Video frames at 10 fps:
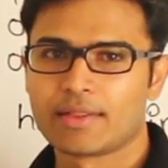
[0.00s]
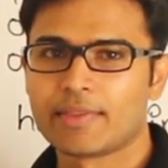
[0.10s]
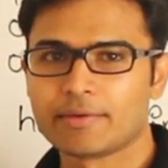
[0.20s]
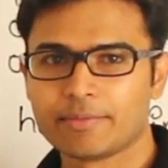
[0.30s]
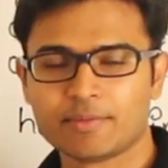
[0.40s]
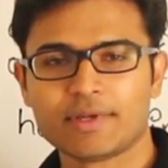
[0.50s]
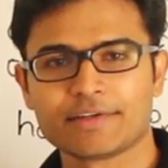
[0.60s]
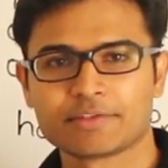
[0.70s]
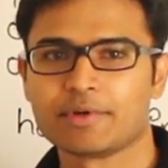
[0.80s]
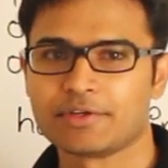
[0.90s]
that minimal
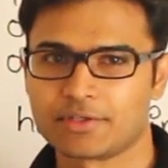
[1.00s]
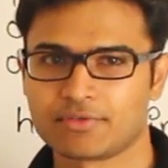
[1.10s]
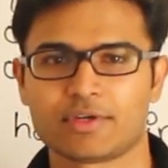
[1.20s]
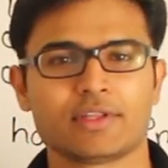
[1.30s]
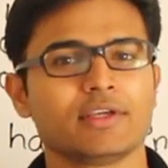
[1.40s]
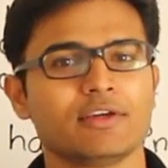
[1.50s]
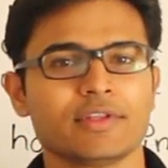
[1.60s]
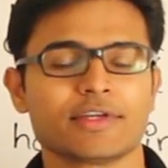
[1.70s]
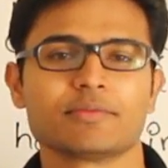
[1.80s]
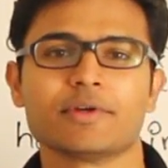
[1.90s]
expression for any
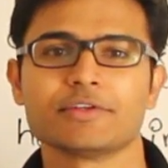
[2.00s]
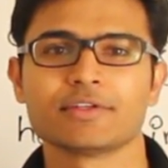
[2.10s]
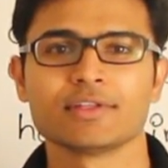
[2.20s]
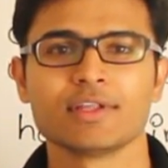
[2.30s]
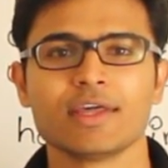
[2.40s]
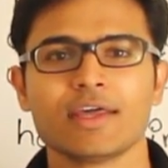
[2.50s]
given expression,